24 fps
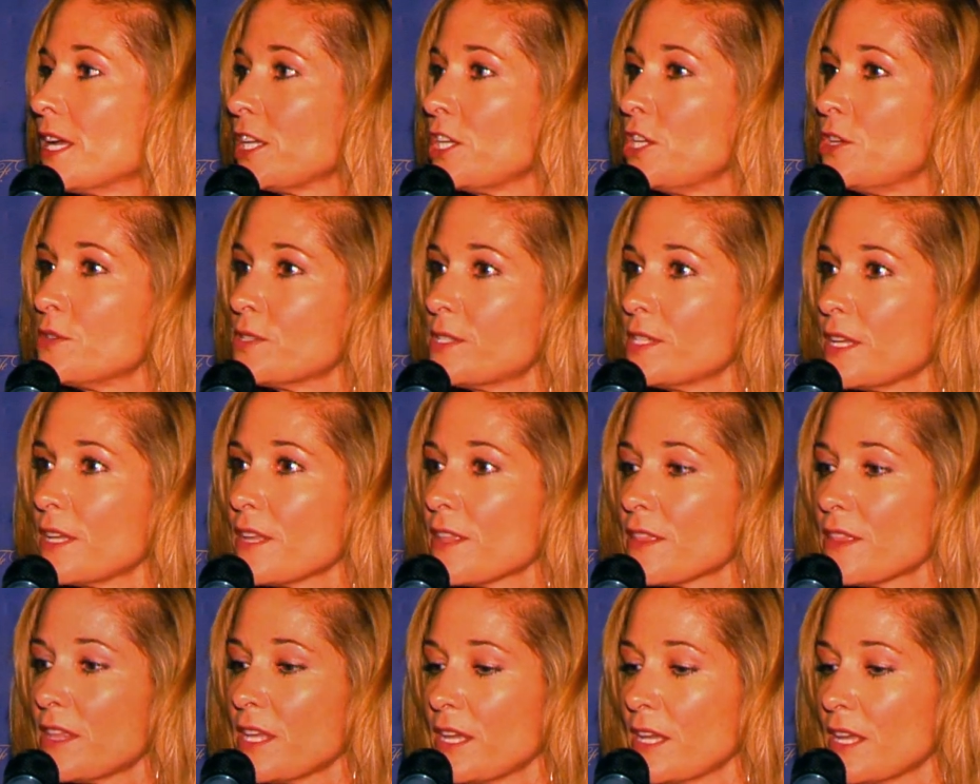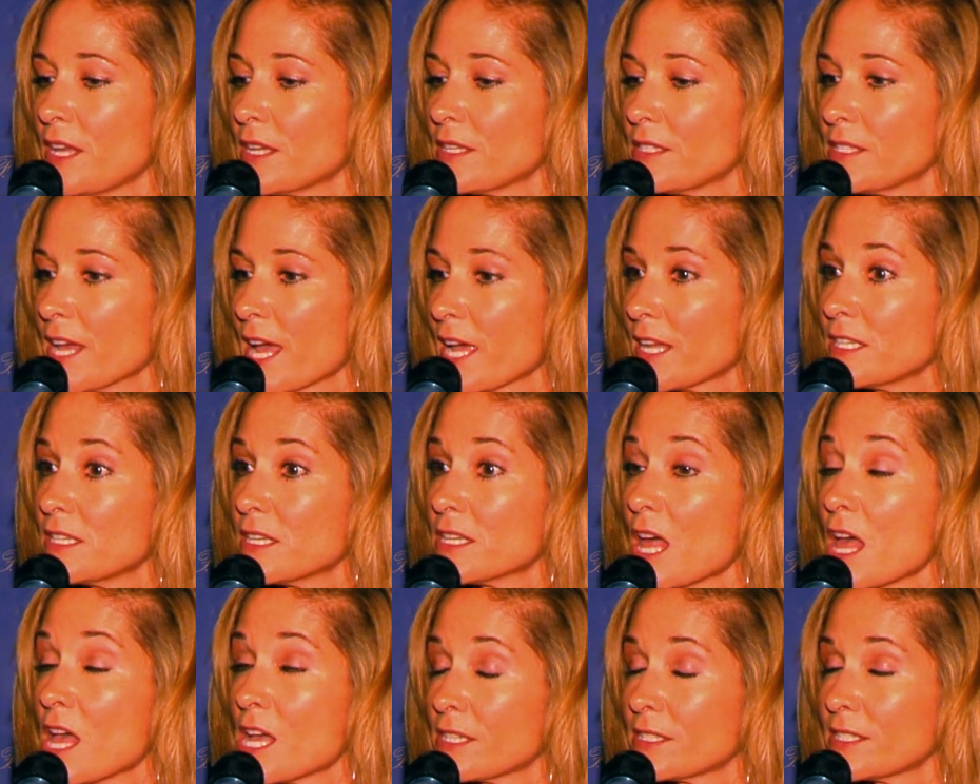using the
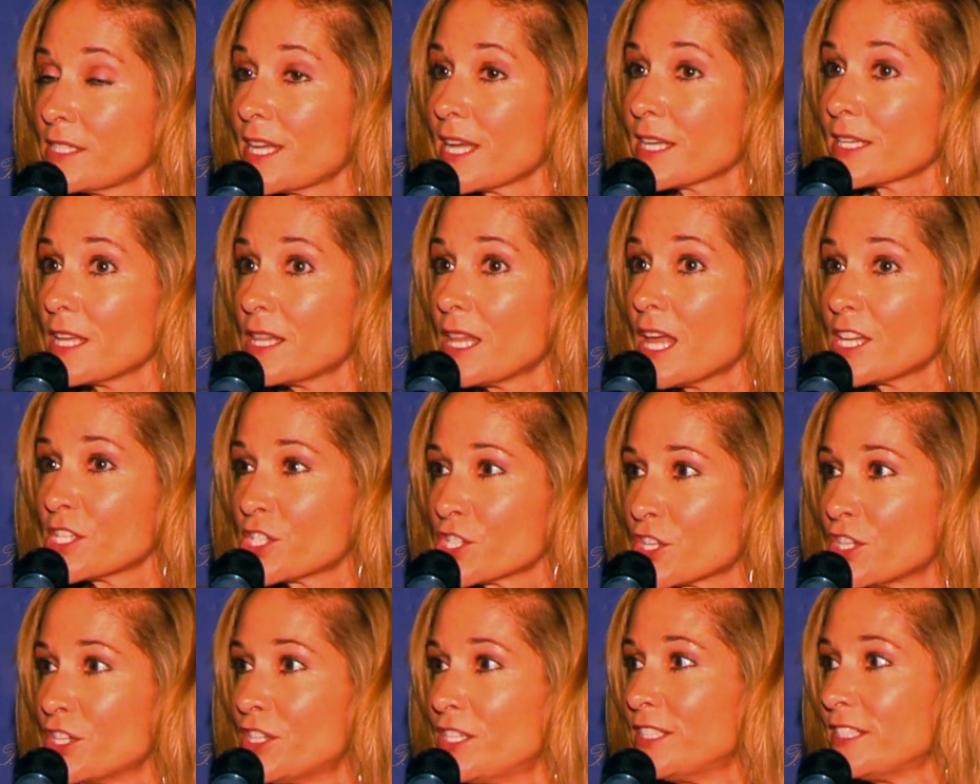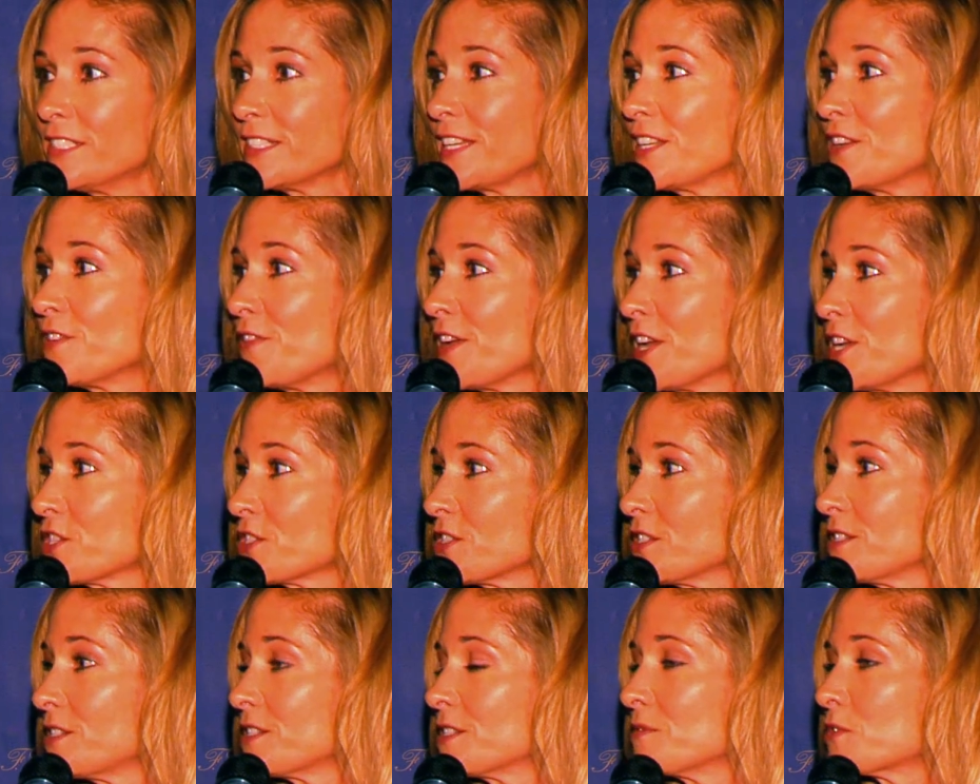technological
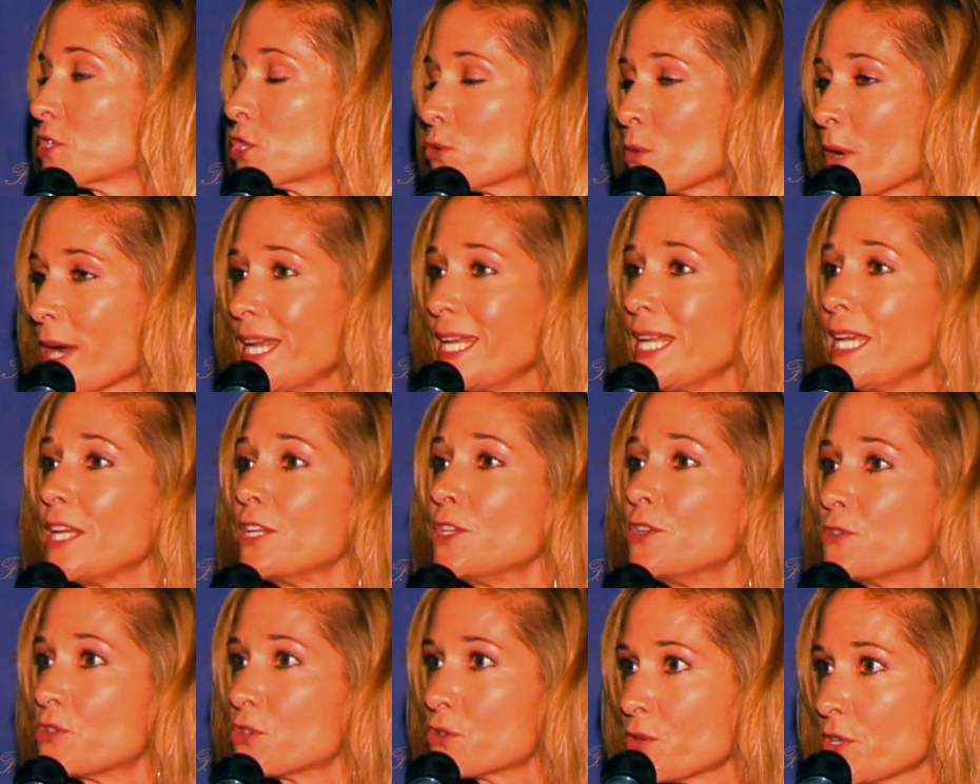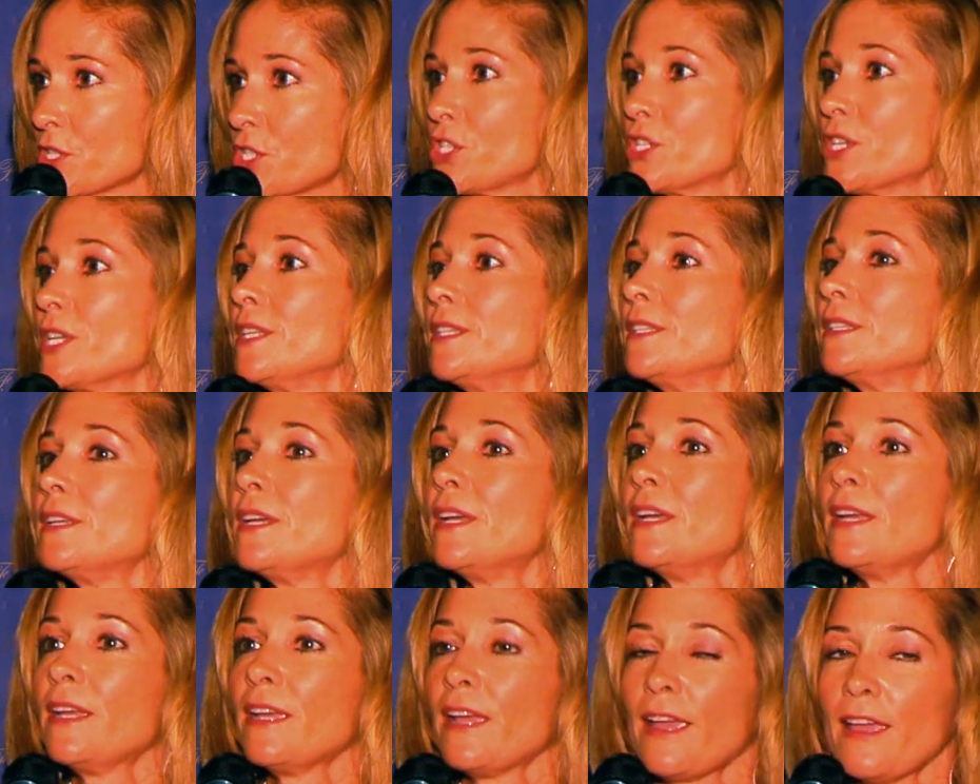innovations of training and
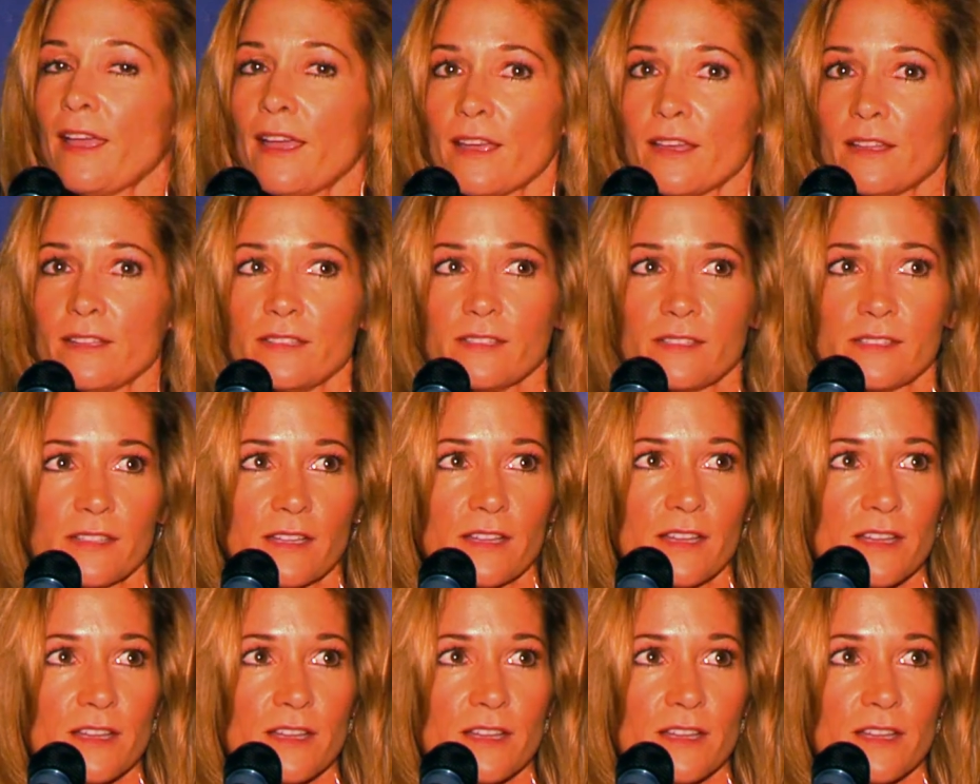nutrition and